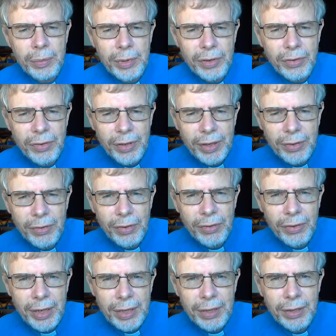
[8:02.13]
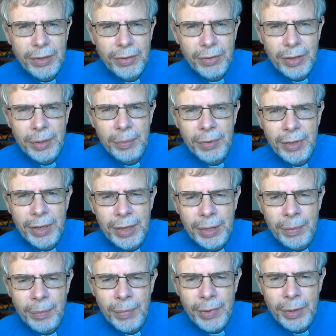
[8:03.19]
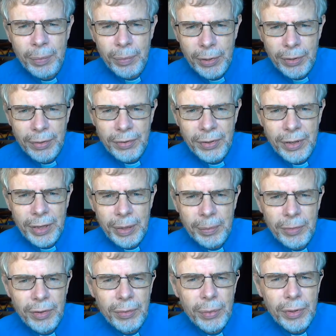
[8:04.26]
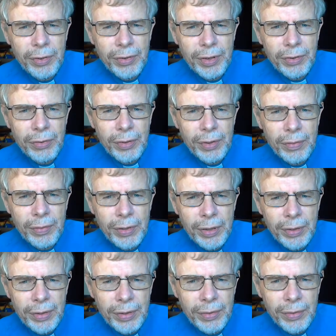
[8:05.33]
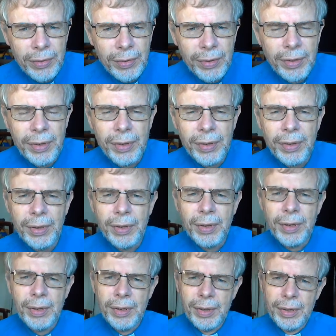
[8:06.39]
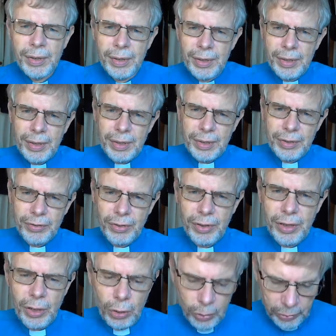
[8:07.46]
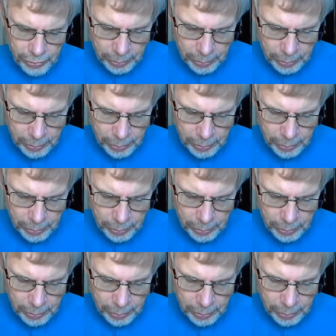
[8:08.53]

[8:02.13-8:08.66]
which says exactly the same thing both times, is what he says to the fathers uh, to the older